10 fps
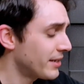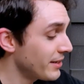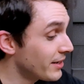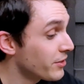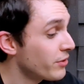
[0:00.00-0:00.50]

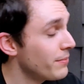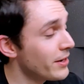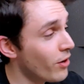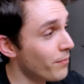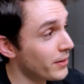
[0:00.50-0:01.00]
extremely
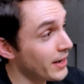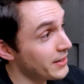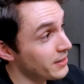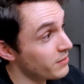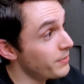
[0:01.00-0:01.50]
complicated
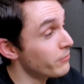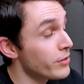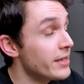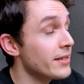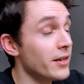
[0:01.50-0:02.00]
and has been
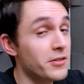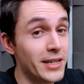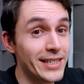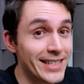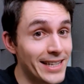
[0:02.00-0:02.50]
researched
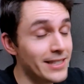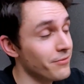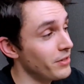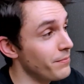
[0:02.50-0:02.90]
extensively.